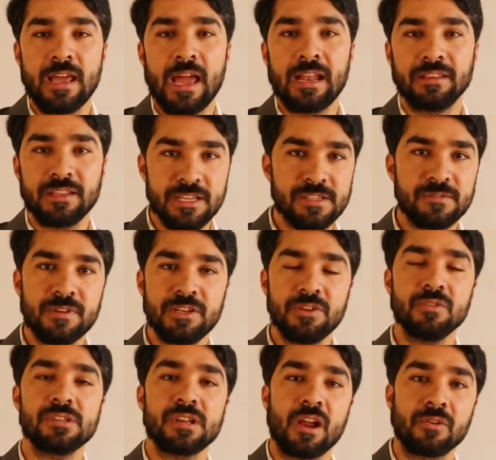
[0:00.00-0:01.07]
and these
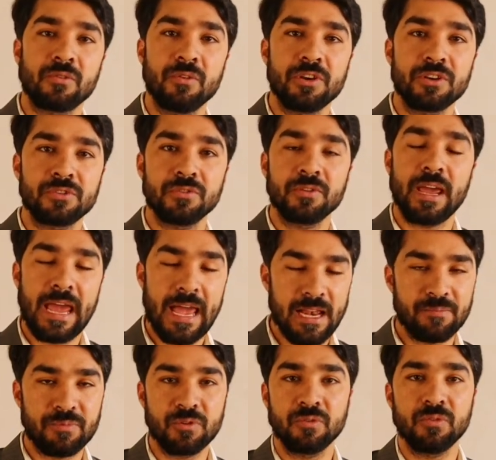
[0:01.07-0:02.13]
videos are going to
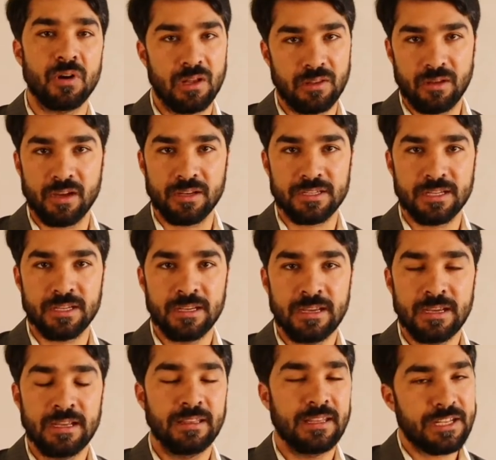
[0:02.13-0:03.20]
help you a lot.
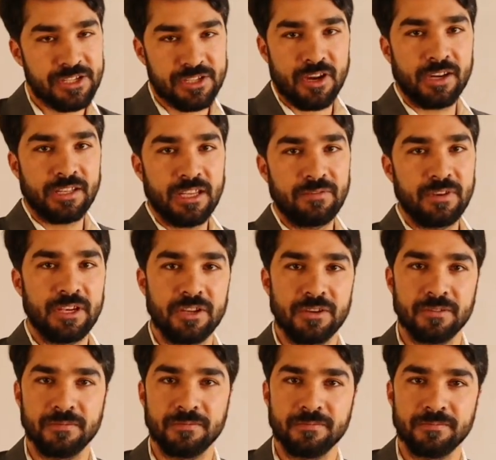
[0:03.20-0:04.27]
Let's start the video.